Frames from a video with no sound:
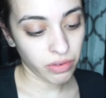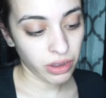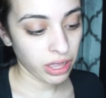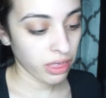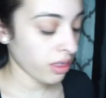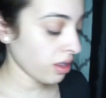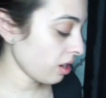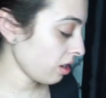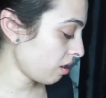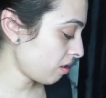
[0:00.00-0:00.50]
I
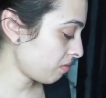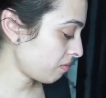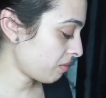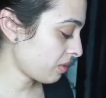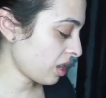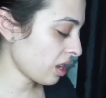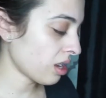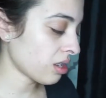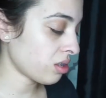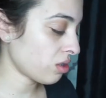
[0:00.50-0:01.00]

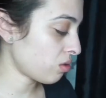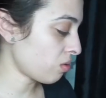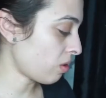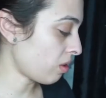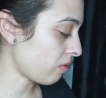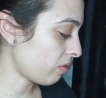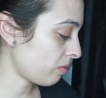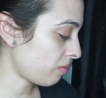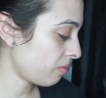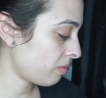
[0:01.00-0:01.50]
think it's the
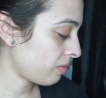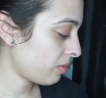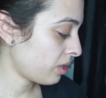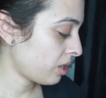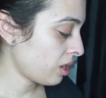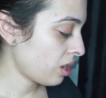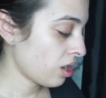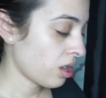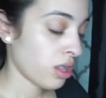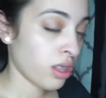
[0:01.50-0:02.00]
12.
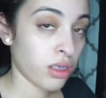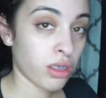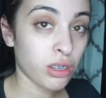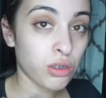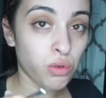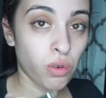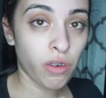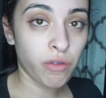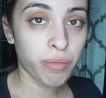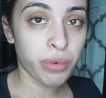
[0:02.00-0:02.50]
The
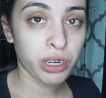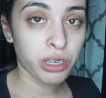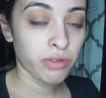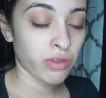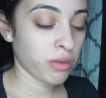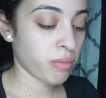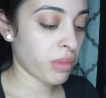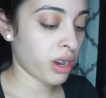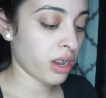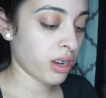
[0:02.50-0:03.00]
12 brush
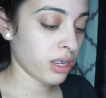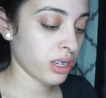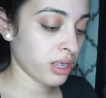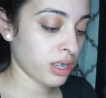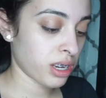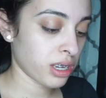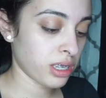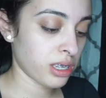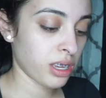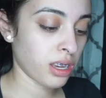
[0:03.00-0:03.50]
from
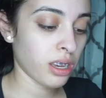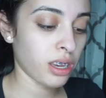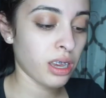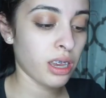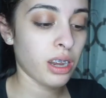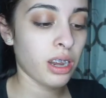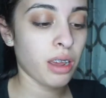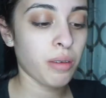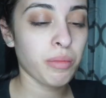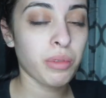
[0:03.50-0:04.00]
Anastasia,
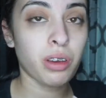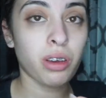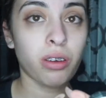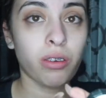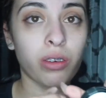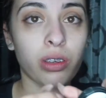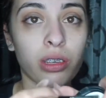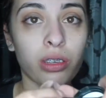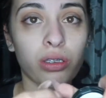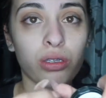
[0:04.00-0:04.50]
and I'm
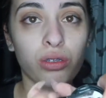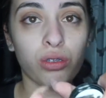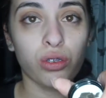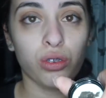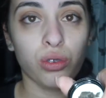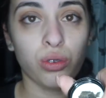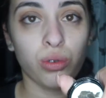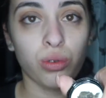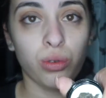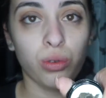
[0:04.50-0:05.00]
going
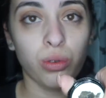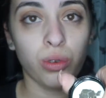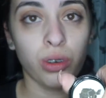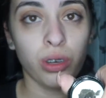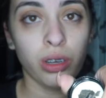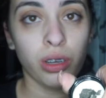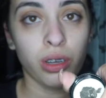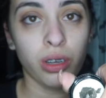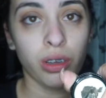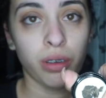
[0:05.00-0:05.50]
to
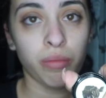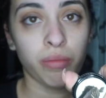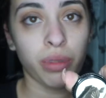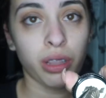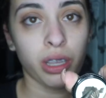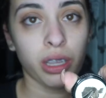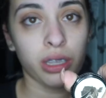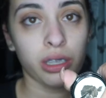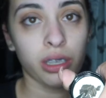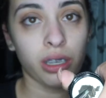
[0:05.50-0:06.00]

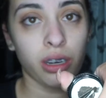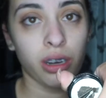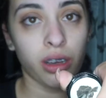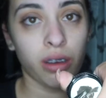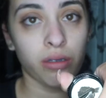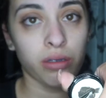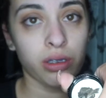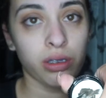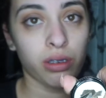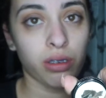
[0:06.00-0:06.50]
blend it
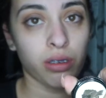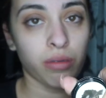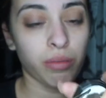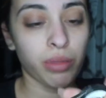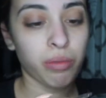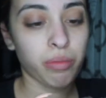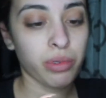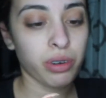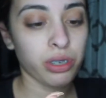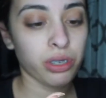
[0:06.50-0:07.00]
out on my
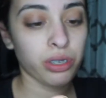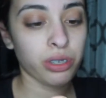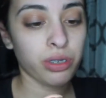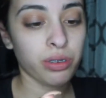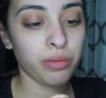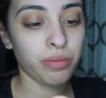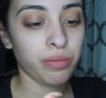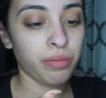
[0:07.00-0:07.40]
brush.